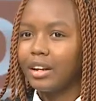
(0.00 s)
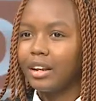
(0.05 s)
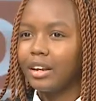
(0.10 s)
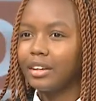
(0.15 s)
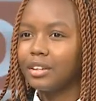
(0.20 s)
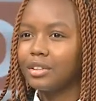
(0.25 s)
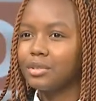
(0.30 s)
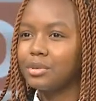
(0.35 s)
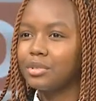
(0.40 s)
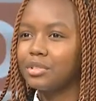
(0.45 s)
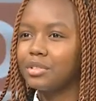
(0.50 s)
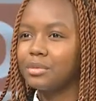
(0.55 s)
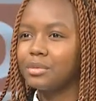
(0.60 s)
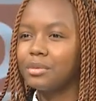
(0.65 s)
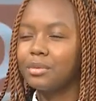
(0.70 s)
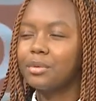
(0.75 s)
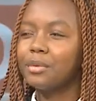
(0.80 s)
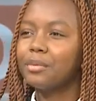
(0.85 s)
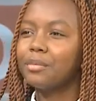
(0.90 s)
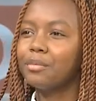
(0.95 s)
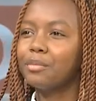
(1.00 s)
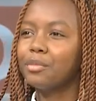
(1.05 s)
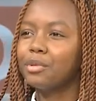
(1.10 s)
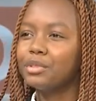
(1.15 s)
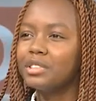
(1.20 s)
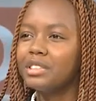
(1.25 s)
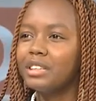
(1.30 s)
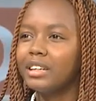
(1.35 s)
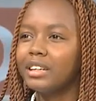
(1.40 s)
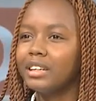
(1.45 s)
Like it was
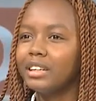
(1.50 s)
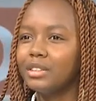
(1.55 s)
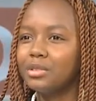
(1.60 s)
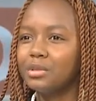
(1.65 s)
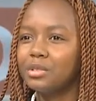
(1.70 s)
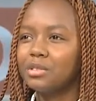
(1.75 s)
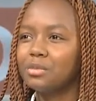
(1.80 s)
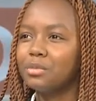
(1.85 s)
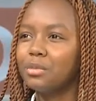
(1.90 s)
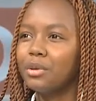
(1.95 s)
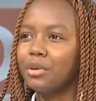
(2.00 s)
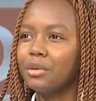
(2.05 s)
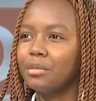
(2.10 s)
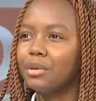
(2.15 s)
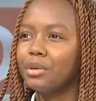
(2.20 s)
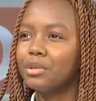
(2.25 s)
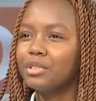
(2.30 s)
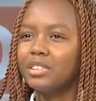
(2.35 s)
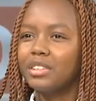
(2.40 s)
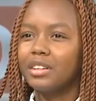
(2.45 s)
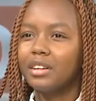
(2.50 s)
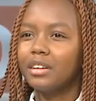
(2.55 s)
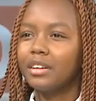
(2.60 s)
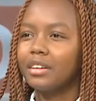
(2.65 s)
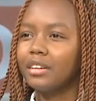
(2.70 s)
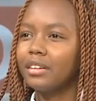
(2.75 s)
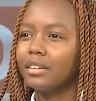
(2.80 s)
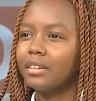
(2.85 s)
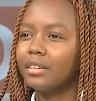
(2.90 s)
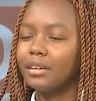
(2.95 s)
more about
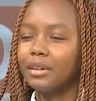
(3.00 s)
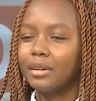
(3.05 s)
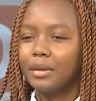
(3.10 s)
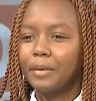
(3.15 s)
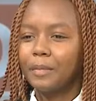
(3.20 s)
the...